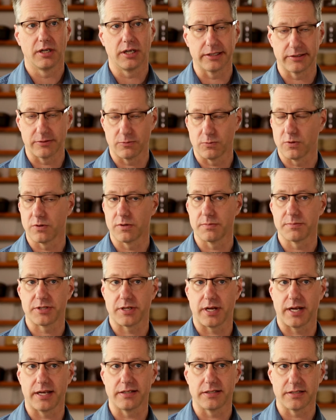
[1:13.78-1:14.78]
on the warm
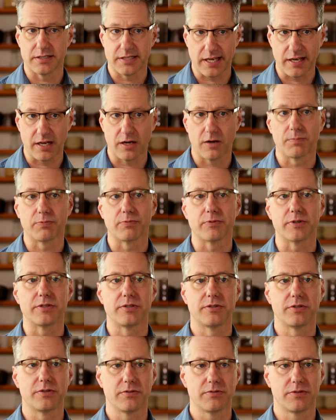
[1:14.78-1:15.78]
side to help
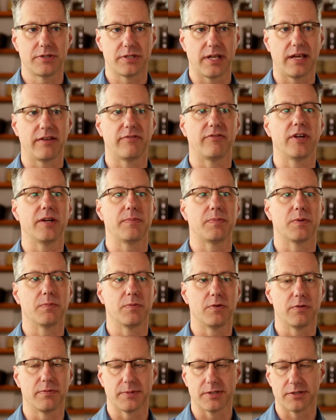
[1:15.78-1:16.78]
reduce that vapor
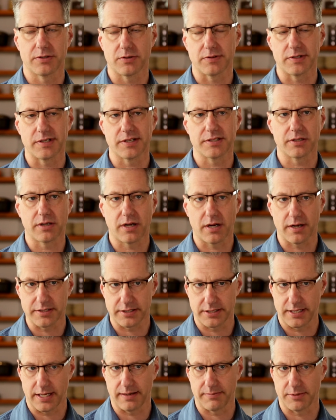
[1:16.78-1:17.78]
movement so it doesn't cause
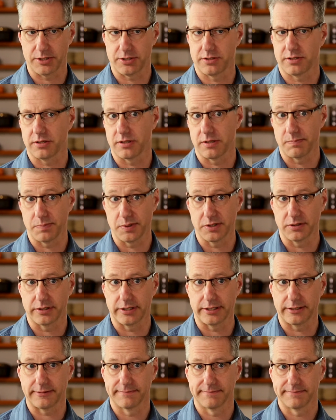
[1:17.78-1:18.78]
damage to the
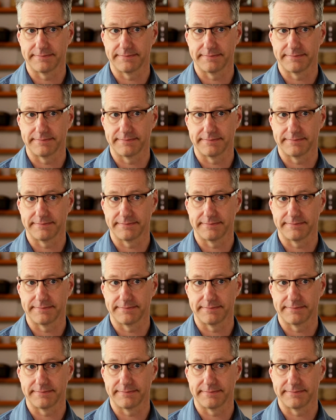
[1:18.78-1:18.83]
building.